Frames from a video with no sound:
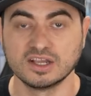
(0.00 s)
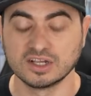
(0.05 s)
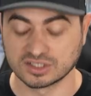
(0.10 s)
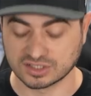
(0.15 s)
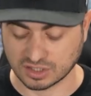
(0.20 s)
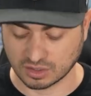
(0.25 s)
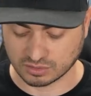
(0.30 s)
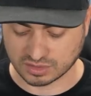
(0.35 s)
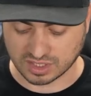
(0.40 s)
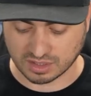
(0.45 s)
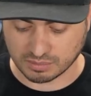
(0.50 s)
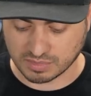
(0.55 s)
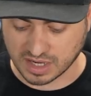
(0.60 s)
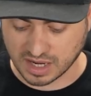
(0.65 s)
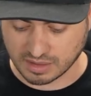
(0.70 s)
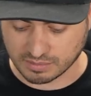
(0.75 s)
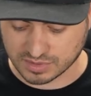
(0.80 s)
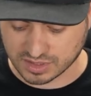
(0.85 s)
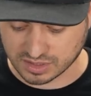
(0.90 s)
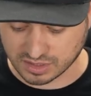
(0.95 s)
So
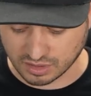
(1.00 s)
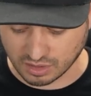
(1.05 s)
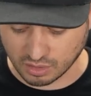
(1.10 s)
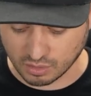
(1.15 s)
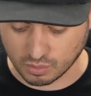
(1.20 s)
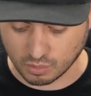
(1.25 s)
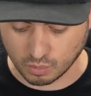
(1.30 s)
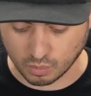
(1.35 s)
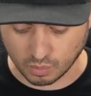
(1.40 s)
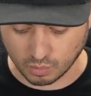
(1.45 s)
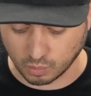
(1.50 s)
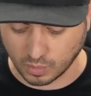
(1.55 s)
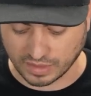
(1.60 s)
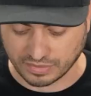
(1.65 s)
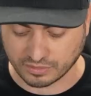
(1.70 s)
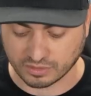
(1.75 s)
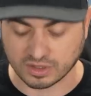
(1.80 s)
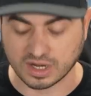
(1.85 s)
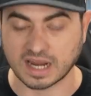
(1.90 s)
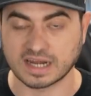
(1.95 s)
sometimes,
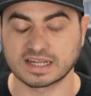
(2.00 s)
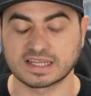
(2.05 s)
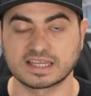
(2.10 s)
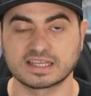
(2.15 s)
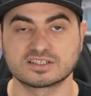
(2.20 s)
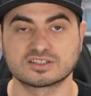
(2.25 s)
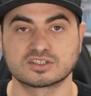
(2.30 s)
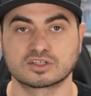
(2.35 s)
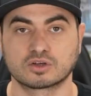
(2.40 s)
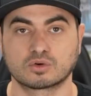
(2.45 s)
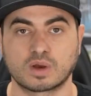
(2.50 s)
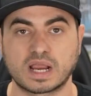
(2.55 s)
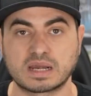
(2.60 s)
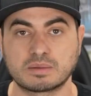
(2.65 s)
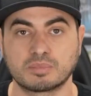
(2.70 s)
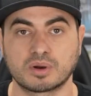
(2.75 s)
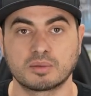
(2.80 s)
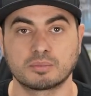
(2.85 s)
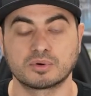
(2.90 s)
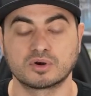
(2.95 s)
whether or not it gets the grade
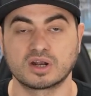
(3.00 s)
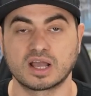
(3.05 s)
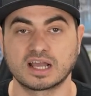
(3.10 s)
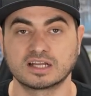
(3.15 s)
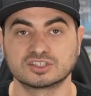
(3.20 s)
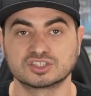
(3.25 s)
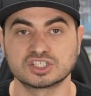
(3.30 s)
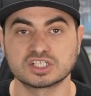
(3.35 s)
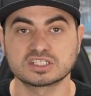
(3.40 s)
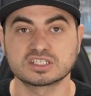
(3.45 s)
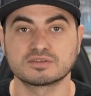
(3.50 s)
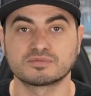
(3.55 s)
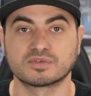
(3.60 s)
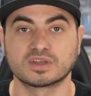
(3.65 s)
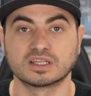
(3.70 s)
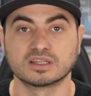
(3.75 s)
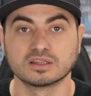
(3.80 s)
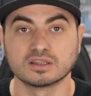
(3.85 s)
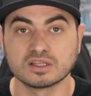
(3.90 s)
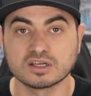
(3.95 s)
bump or not, just if
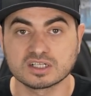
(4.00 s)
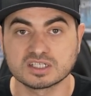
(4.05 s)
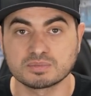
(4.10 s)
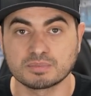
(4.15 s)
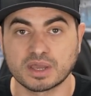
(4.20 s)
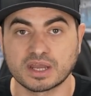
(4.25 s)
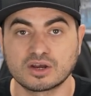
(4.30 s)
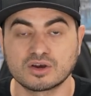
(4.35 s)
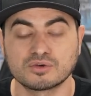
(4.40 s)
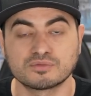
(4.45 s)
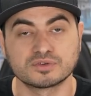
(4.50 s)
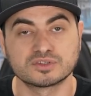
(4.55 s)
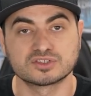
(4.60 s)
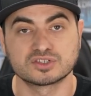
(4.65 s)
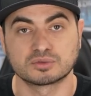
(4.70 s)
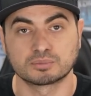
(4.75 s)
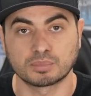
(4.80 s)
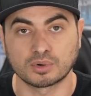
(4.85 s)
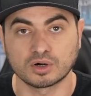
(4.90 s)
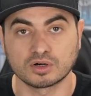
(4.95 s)
it looks better, if it's
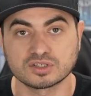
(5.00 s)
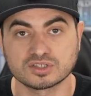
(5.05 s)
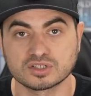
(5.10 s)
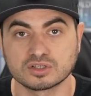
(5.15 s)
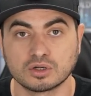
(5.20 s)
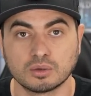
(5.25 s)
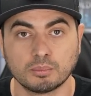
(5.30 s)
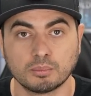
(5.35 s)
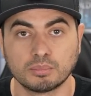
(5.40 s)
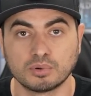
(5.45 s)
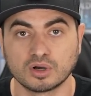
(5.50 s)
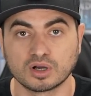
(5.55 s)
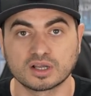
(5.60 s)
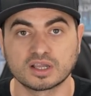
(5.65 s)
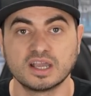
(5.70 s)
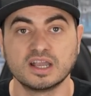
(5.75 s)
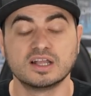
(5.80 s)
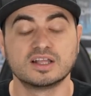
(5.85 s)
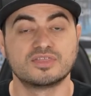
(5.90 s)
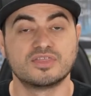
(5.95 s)
your personal book,
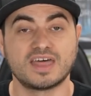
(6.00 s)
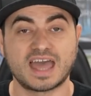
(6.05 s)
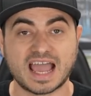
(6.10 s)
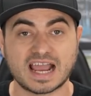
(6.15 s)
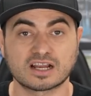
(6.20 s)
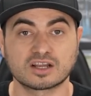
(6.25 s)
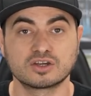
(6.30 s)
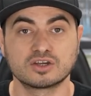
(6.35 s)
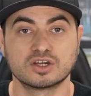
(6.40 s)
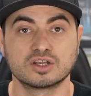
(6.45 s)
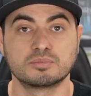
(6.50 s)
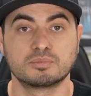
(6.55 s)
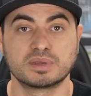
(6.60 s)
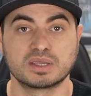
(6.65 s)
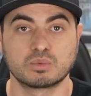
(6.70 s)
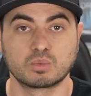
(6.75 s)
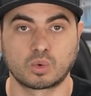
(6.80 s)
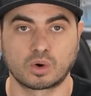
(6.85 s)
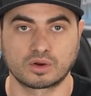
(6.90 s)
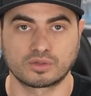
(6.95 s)
that could be
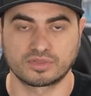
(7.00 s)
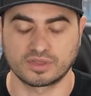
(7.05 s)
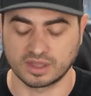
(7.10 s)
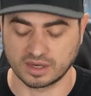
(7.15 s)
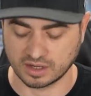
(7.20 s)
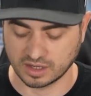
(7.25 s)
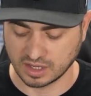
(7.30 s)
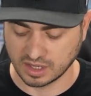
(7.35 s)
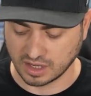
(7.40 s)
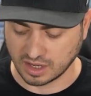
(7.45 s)
worth it.